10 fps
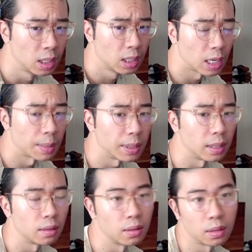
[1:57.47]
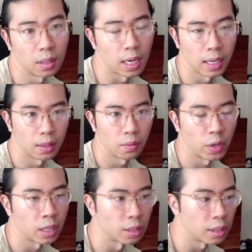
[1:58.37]
I mean,
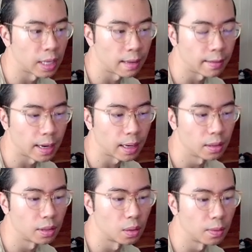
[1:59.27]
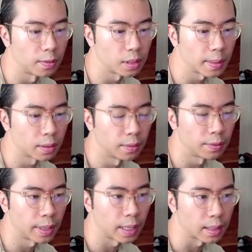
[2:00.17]
we understand that, with respect to
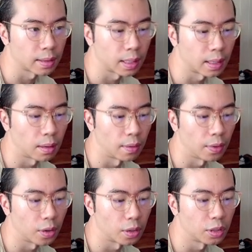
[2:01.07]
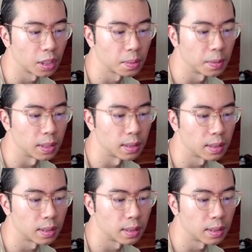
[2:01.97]
FedEx on their adjustments